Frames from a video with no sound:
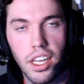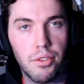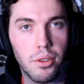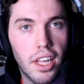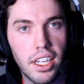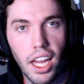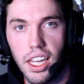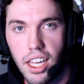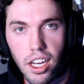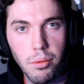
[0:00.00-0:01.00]
If you would like
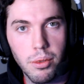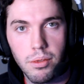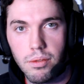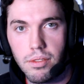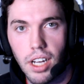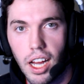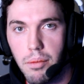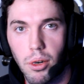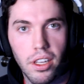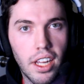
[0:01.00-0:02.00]
any help, I
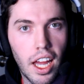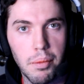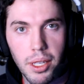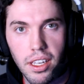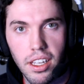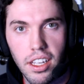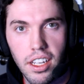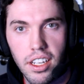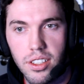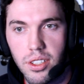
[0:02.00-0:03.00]
am more than happy
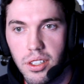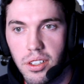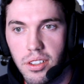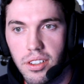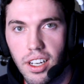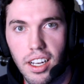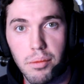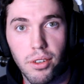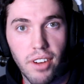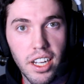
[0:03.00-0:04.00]
to
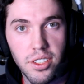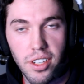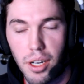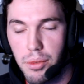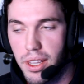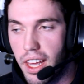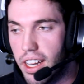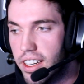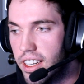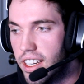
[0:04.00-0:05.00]
provide you help with
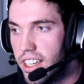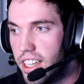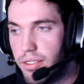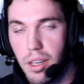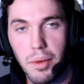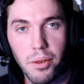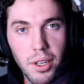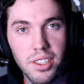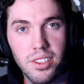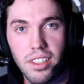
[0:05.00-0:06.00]
that. If anybody
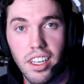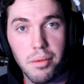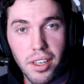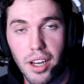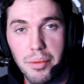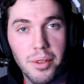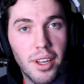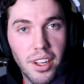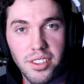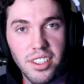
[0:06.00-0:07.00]
wants, hit me up
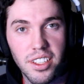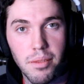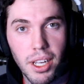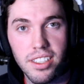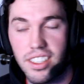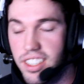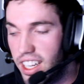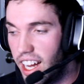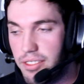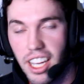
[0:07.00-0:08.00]
and I'll send you the message.
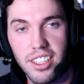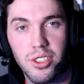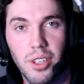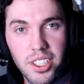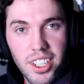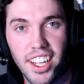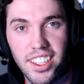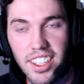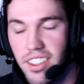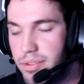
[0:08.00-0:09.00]
I've got the
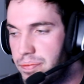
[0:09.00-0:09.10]
screenshot too.